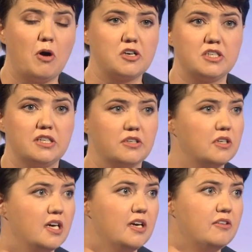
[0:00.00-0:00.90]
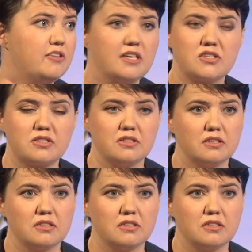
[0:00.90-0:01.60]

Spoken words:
Party that thinks that,